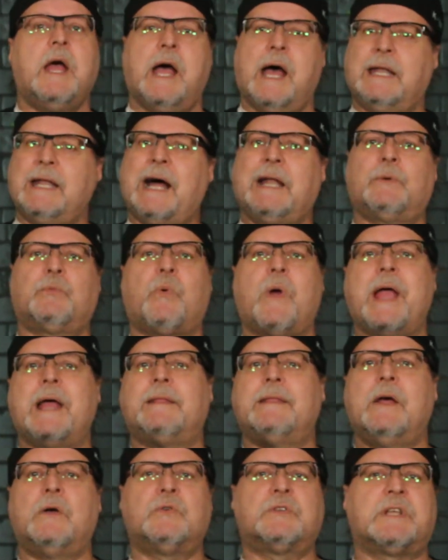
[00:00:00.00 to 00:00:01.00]
And I'd
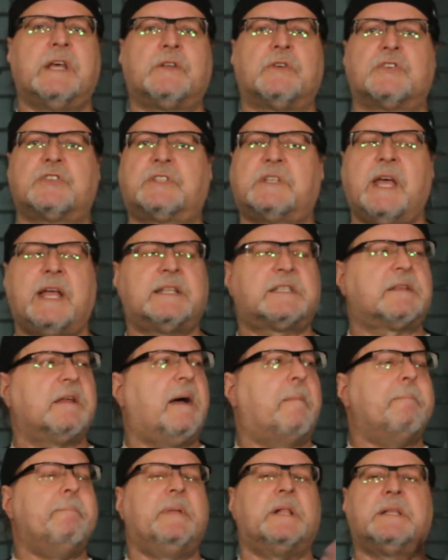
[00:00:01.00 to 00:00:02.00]
ran those interstates
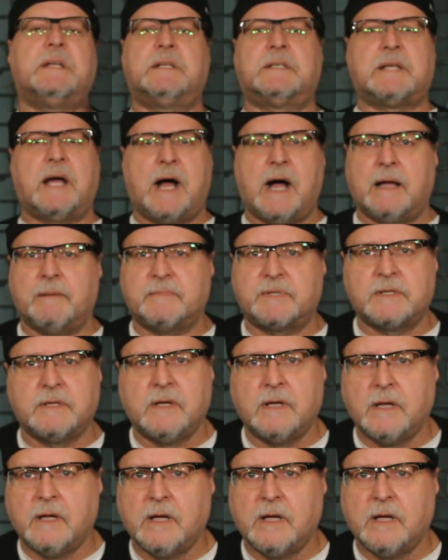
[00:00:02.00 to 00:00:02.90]
a million times.